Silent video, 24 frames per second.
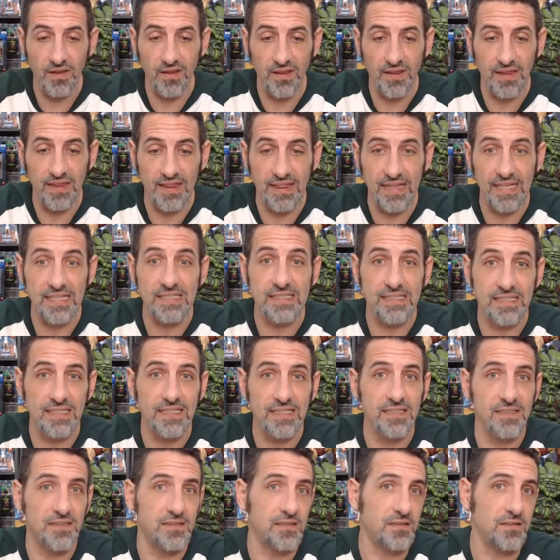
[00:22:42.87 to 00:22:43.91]
this
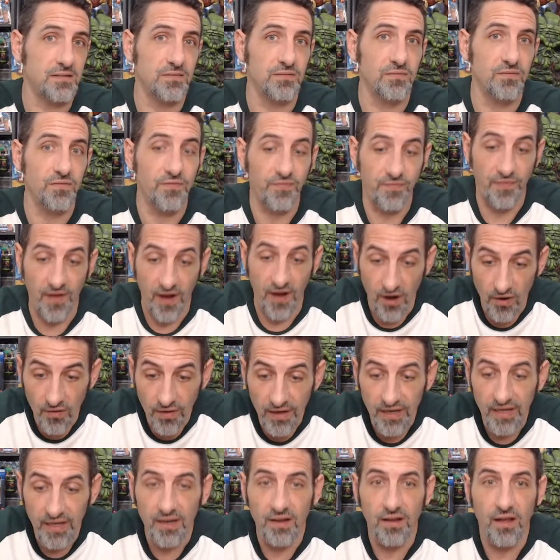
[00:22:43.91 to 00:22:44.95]
is
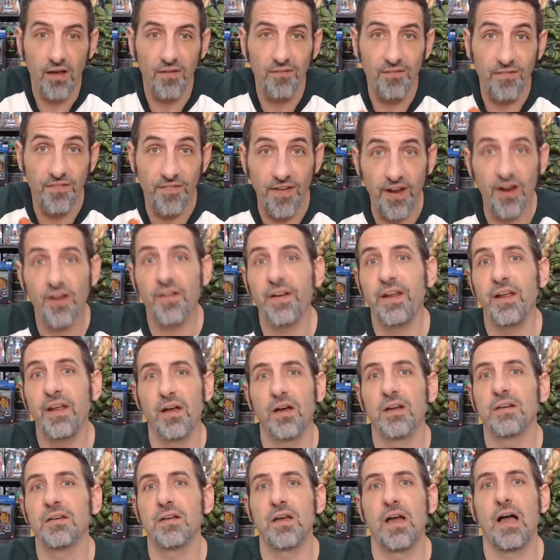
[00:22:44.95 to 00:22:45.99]
very, very
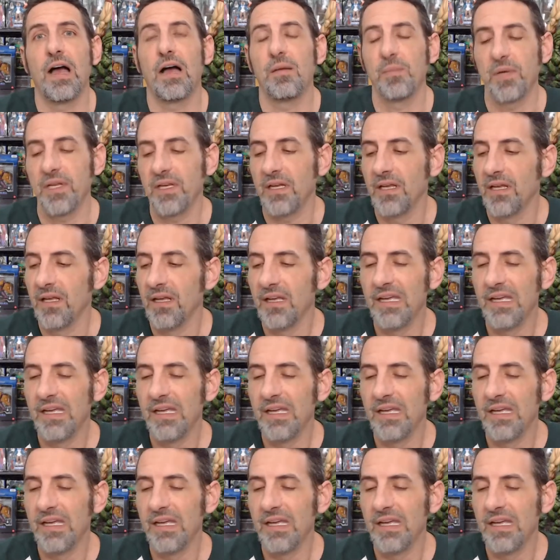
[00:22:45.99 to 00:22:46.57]
uncommon.